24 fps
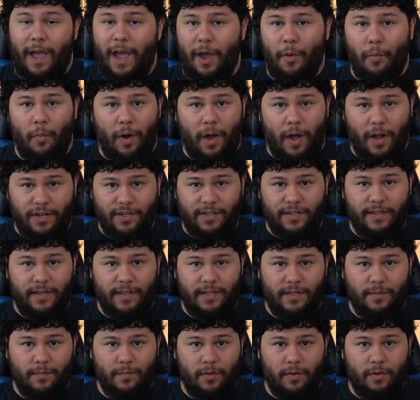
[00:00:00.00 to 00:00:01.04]
I watched
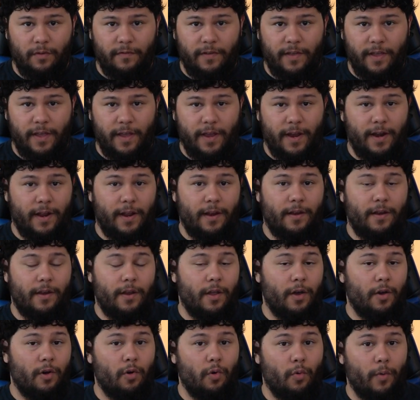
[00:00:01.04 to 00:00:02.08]
this movie and in
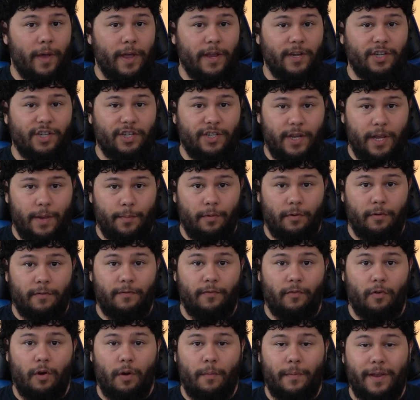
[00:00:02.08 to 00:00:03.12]
no way, shape, or
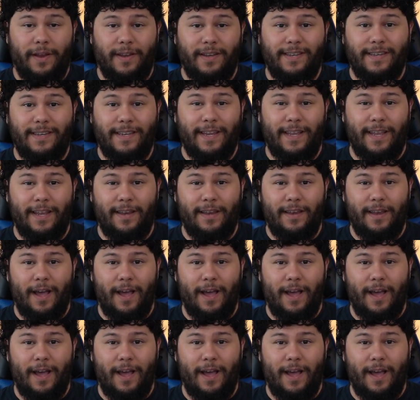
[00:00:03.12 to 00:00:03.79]
form, it did